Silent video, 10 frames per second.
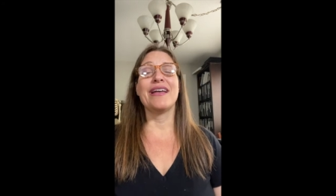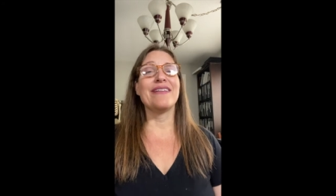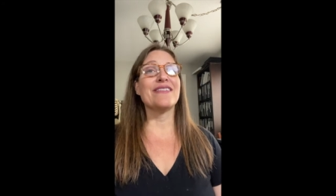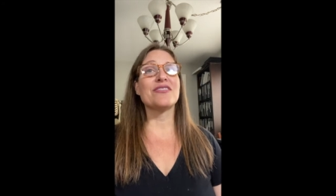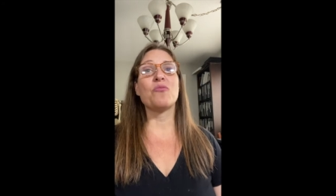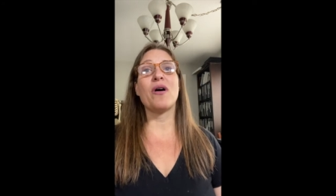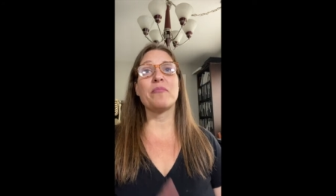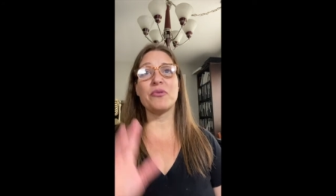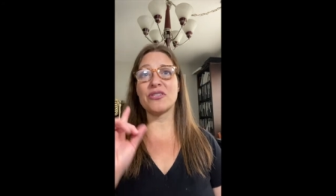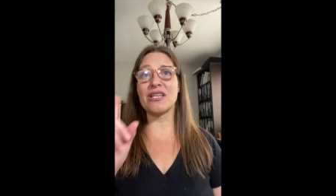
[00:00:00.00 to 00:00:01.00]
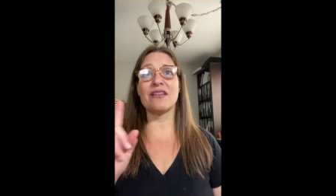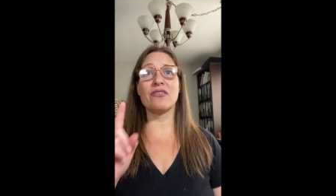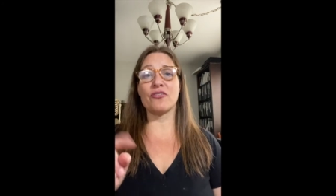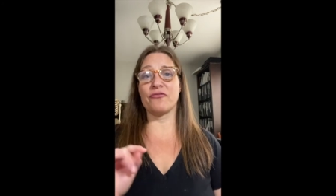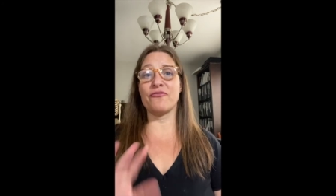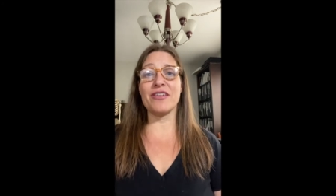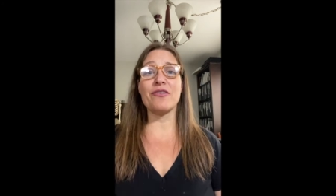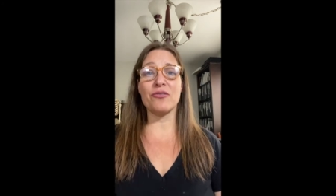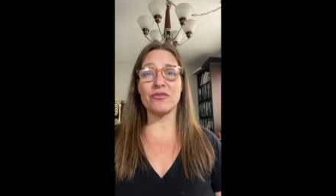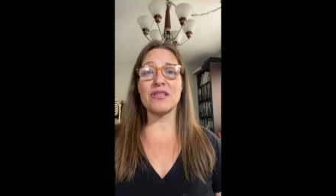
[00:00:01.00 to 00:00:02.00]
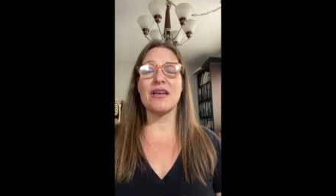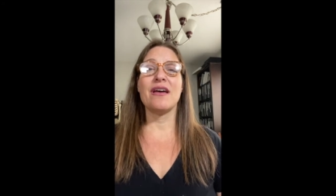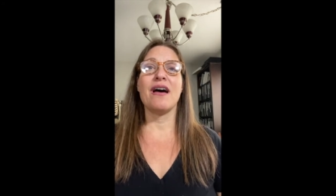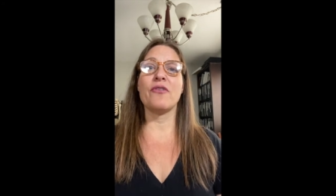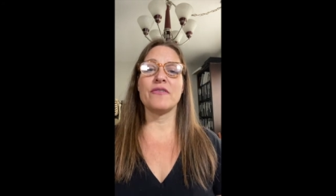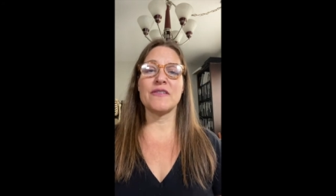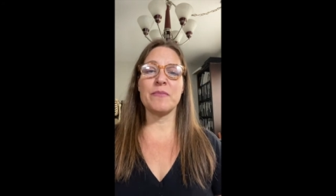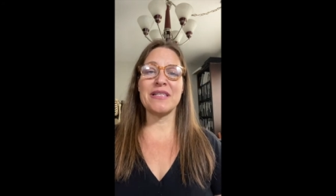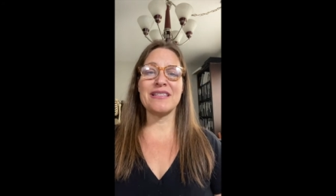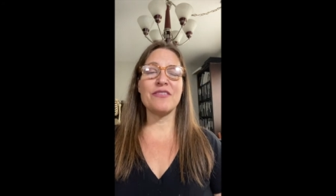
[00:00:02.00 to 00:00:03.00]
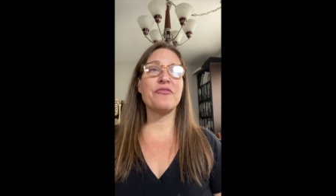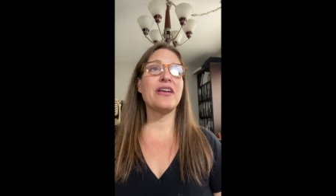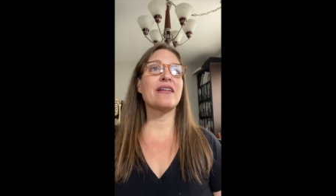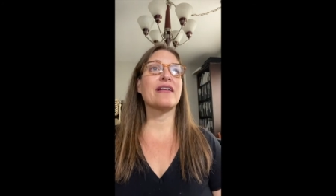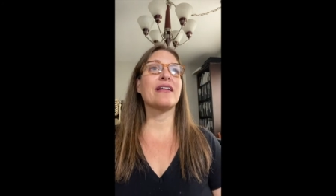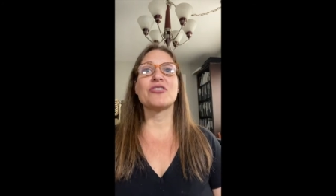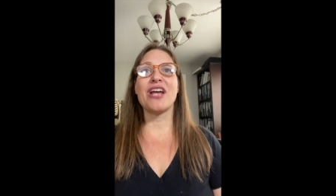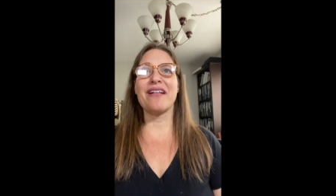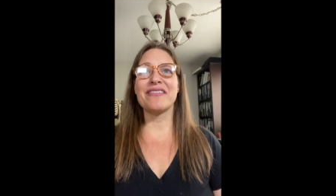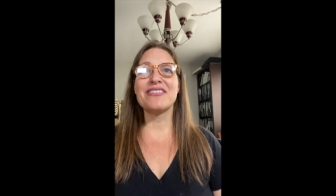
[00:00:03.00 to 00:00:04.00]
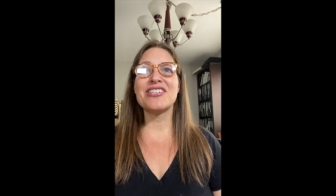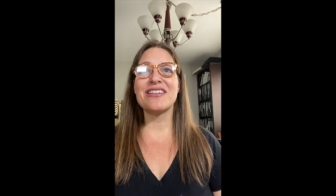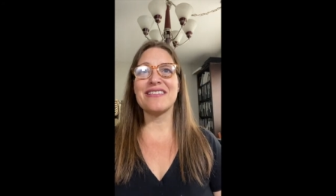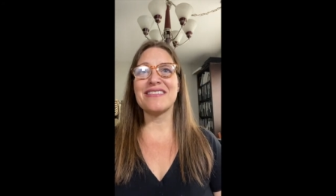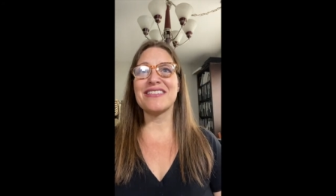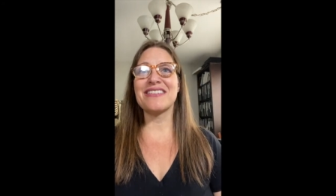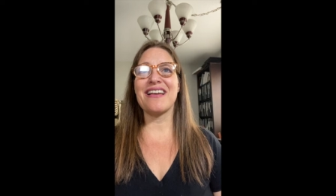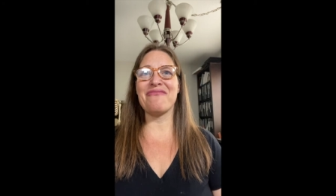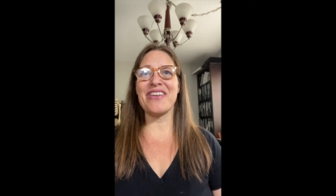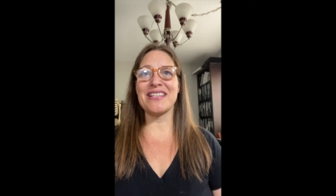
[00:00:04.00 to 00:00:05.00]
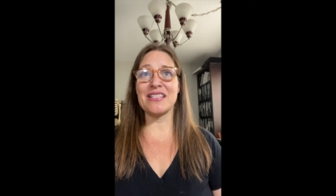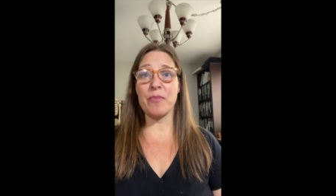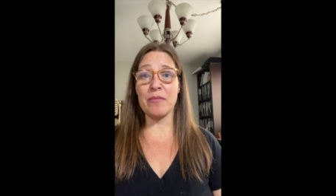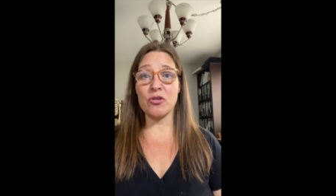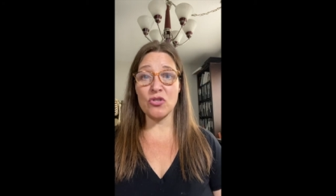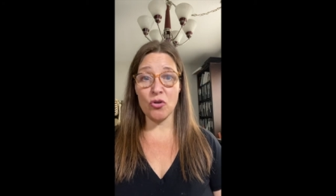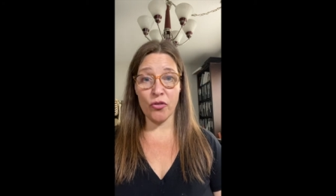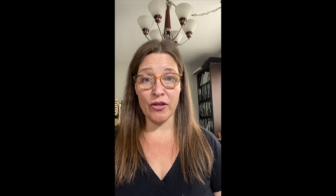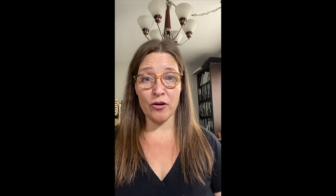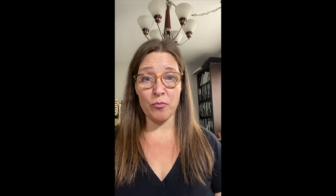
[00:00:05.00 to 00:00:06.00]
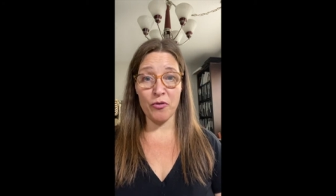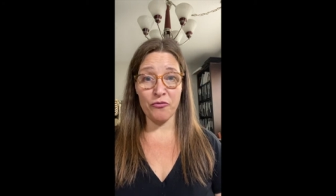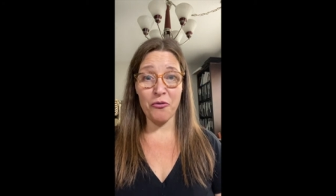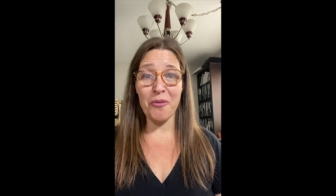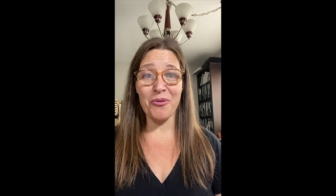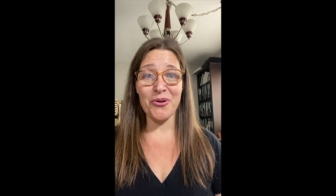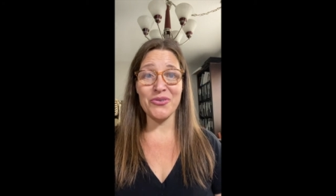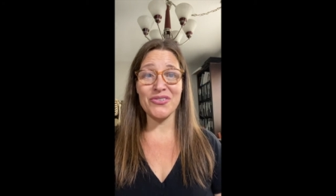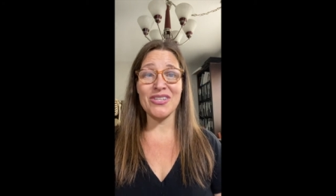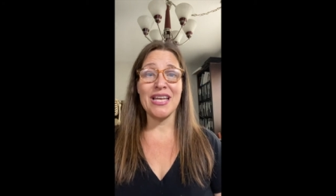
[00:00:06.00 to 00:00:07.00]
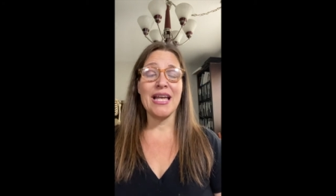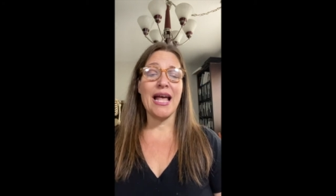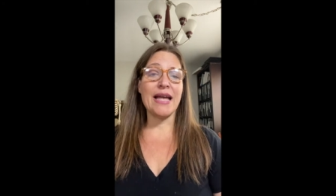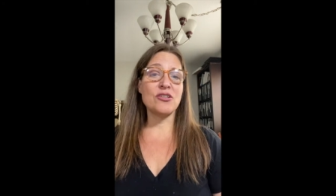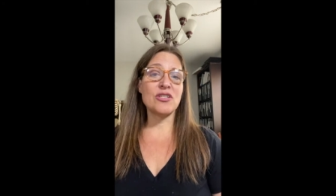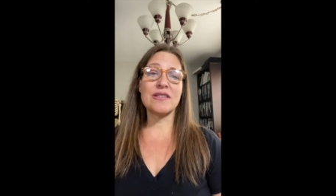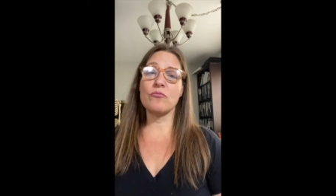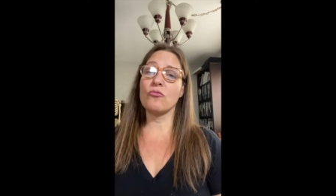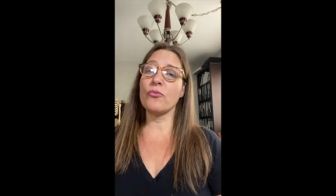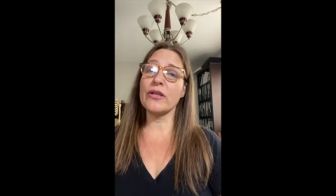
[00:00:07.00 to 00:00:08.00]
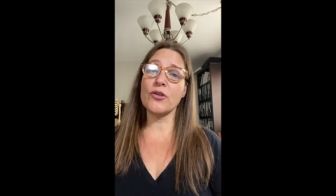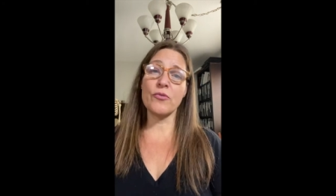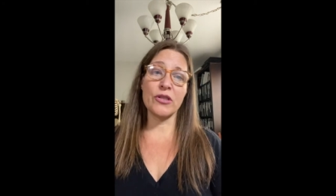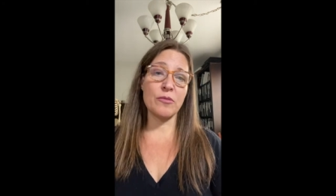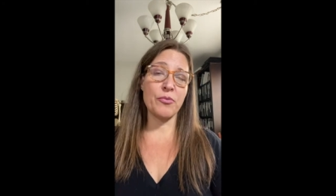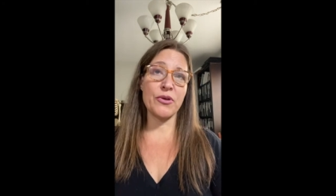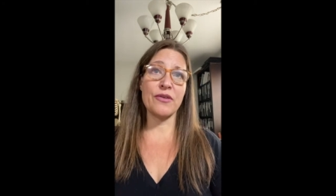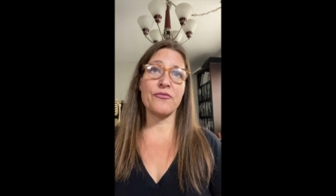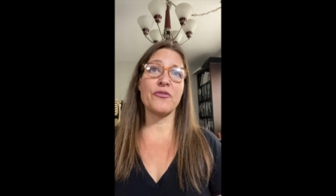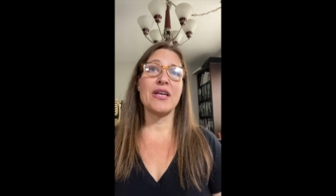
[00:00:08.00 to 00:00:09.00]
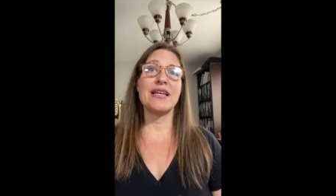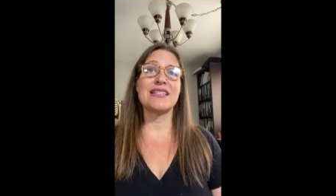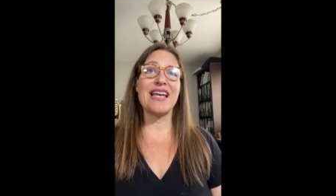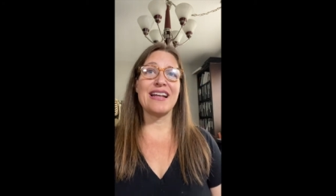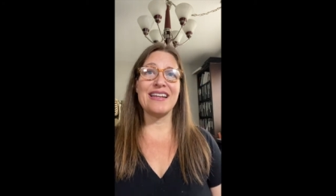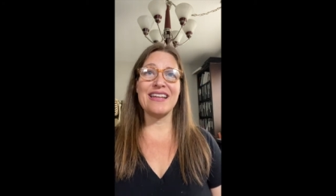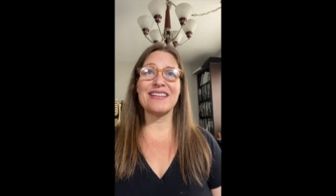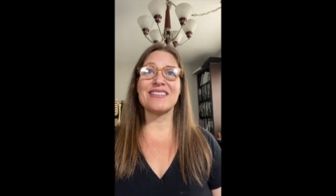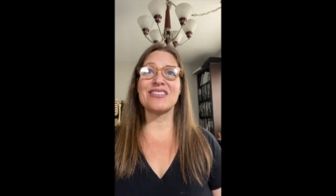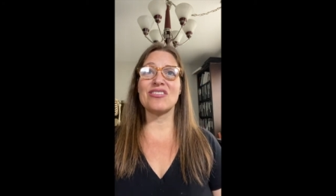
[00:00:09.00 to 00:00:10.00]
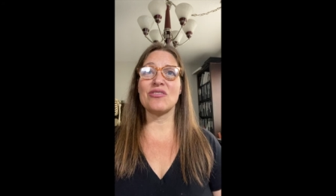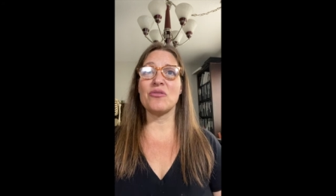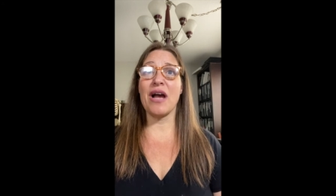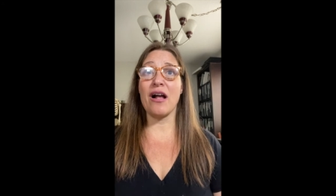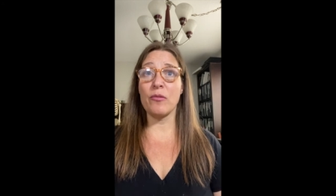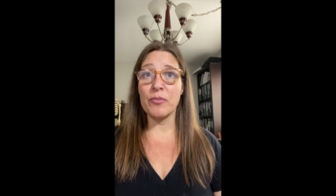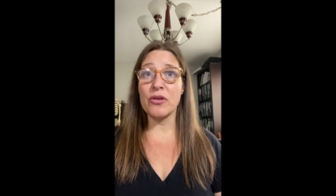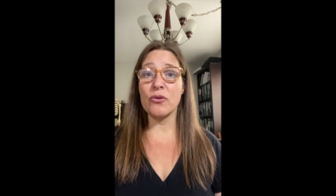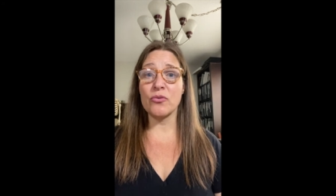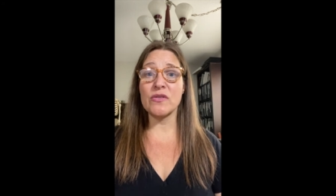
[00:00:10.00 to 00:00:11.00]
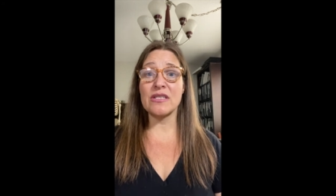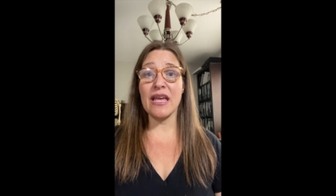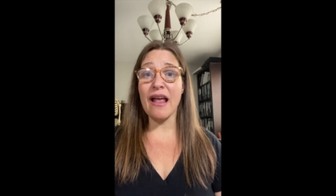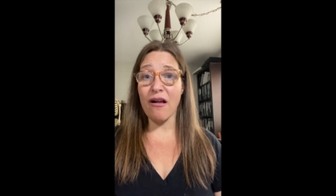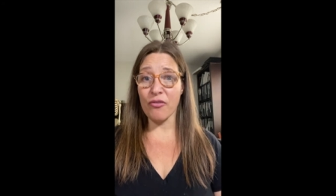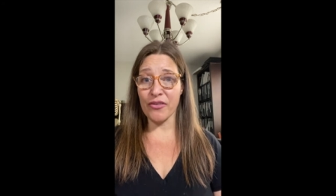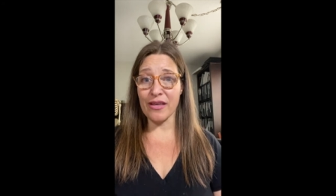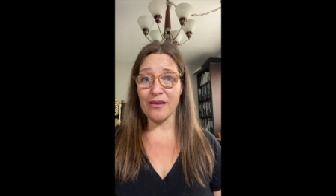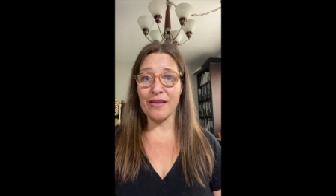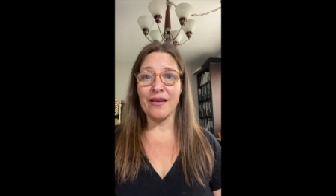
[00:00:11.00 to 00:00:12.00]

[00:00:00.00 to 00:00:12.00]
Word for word: in this one particular field of specific challenges faced by musical theater performers and just some really, really brief techniques to help you stay healthy